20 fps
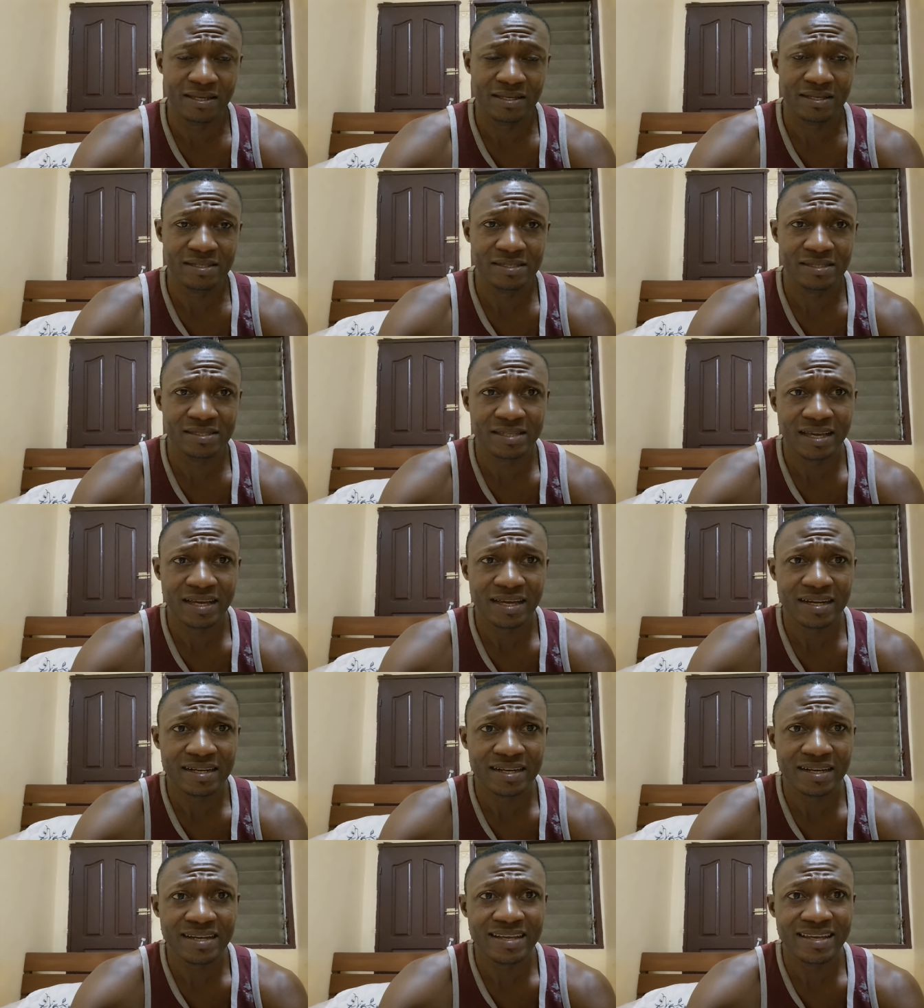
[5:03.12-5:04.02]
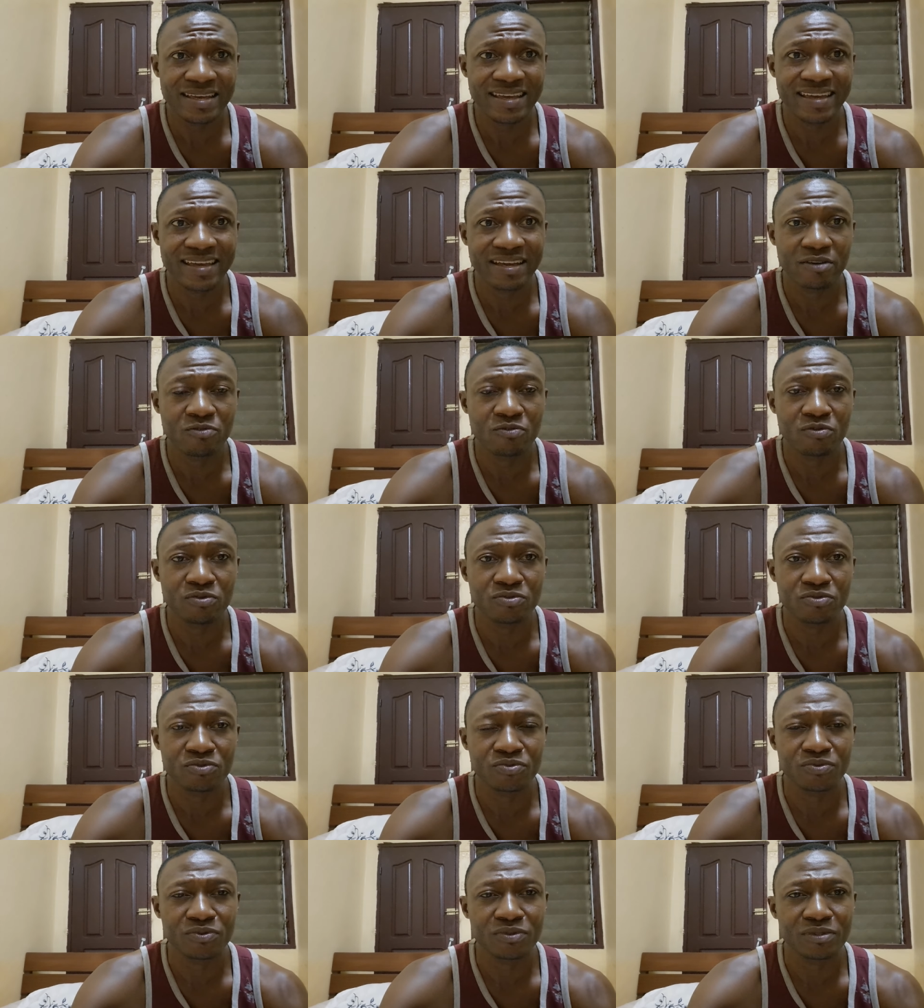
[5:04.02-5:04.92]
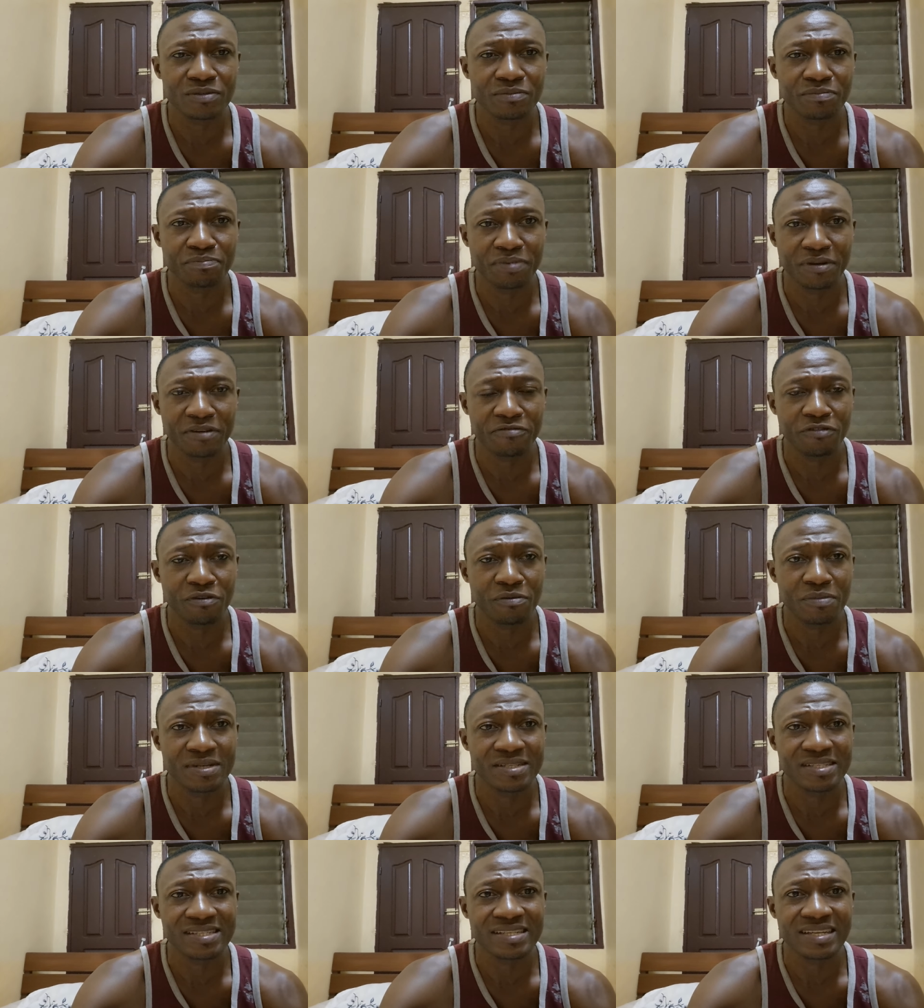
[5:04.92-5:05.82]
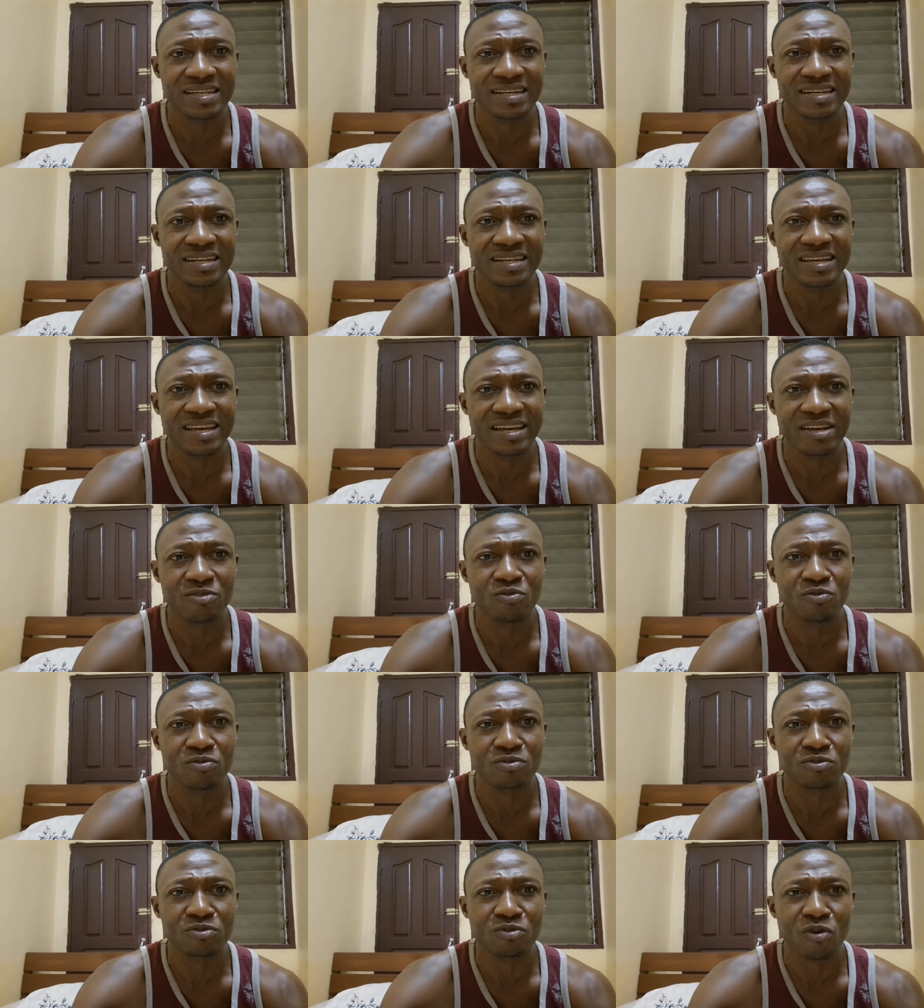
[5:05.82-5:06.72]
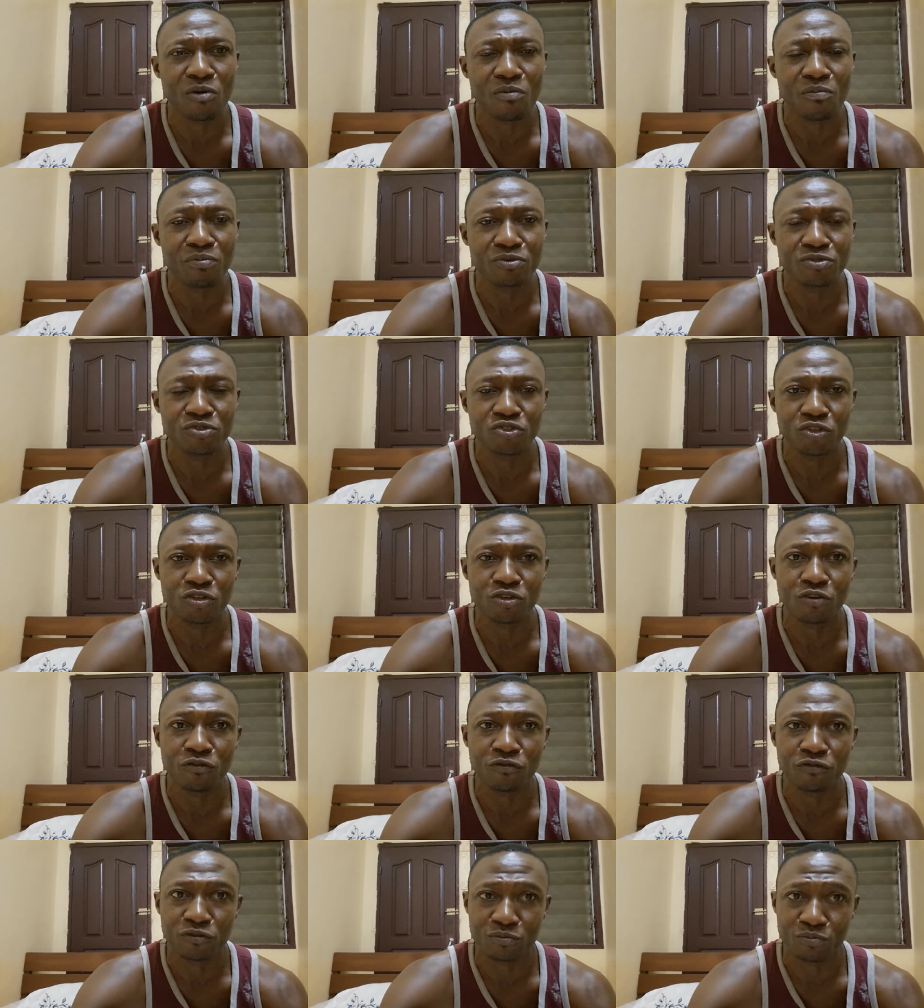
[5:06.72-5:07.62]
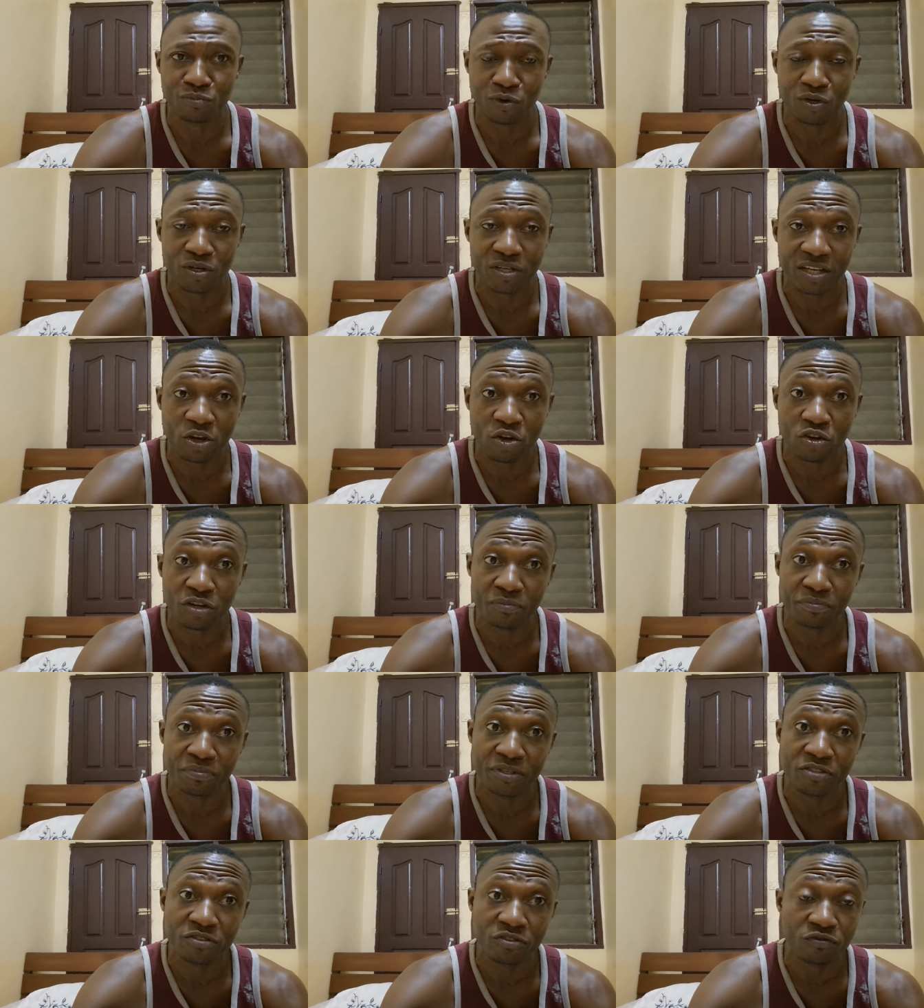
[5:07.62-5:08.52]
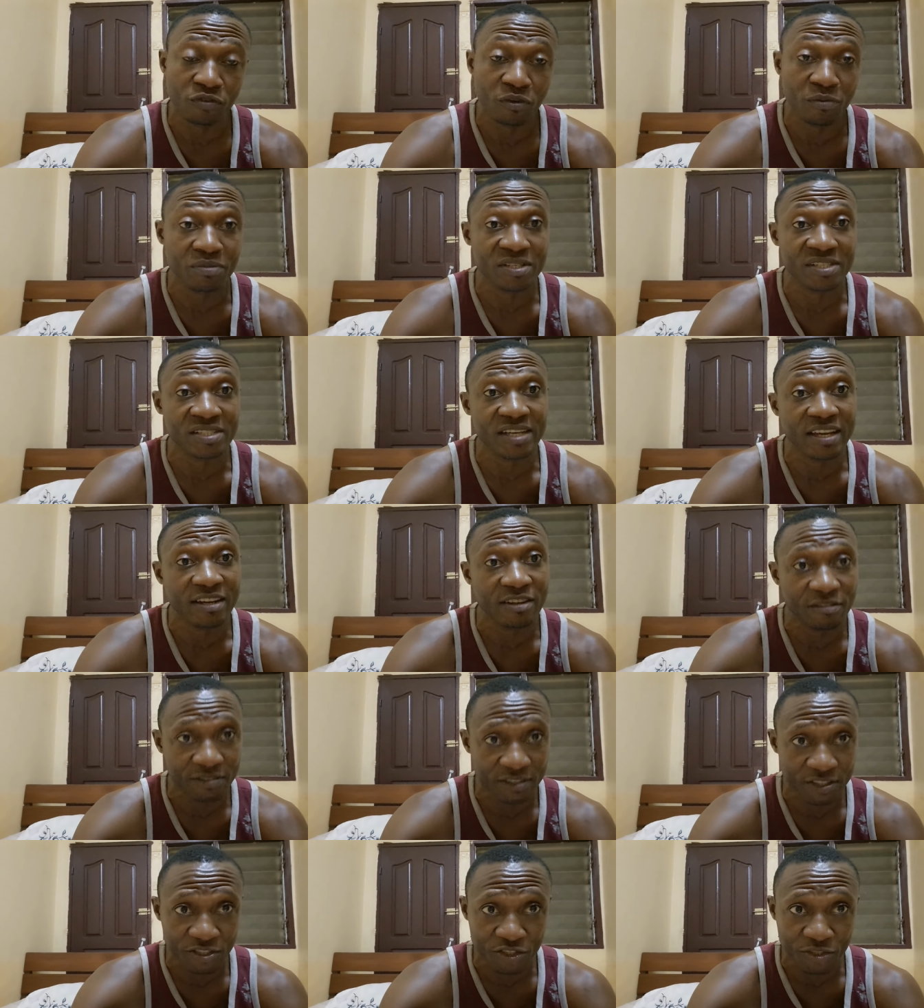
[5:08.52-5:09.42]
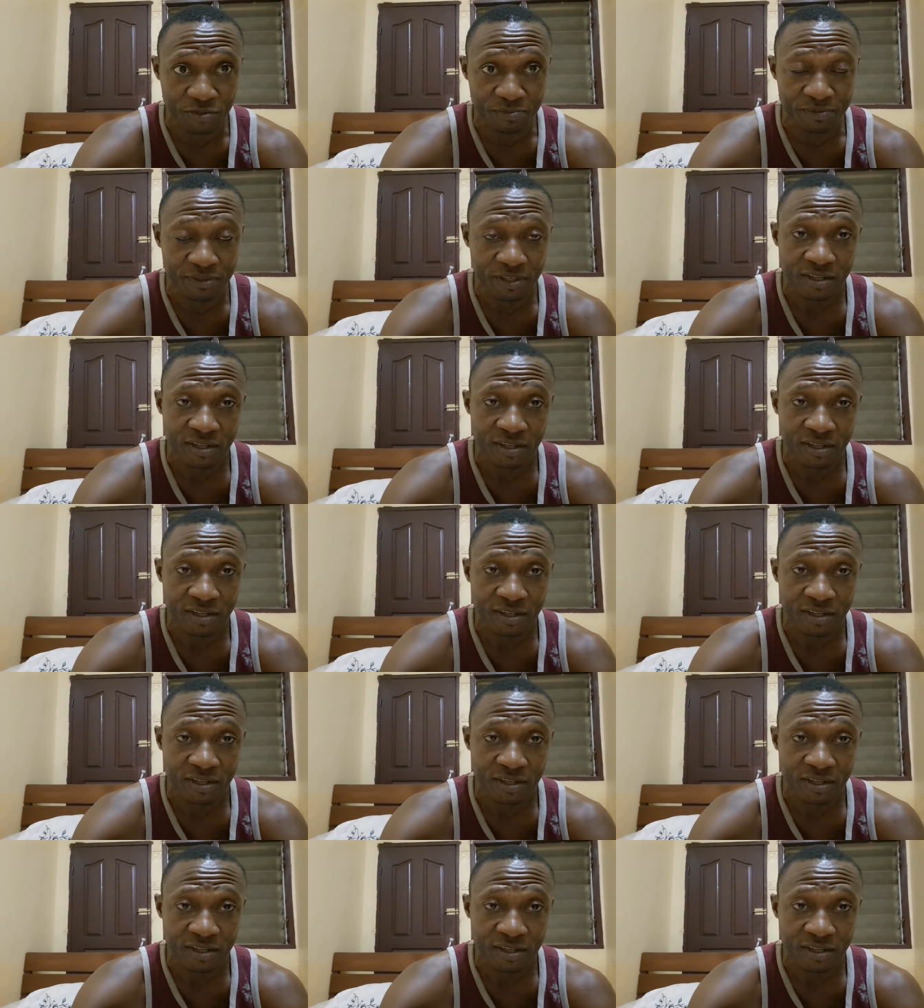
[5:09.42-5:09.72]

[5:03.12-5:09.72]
is there really a good performance? Is there really a good composition of football on the pitch from the side of Egypt?